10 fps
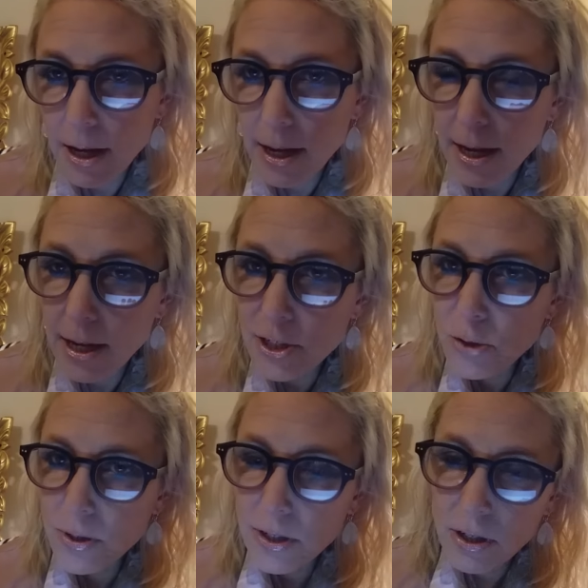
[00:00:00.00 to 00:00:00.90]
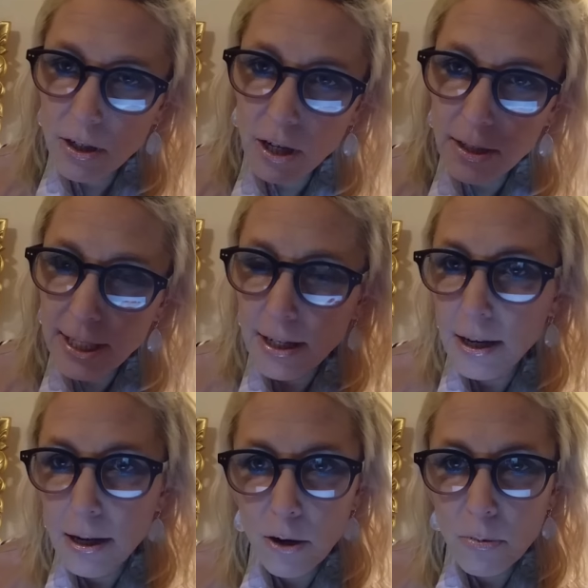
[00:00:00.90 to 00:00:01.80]
I just want to call it like
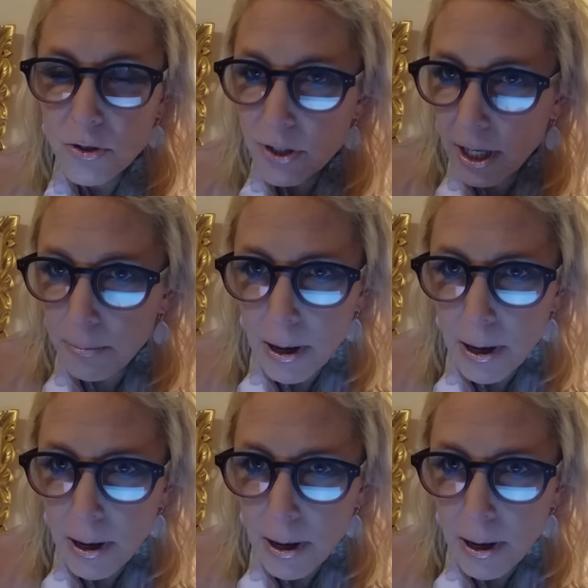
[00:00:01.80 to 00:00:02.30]
a almost like a,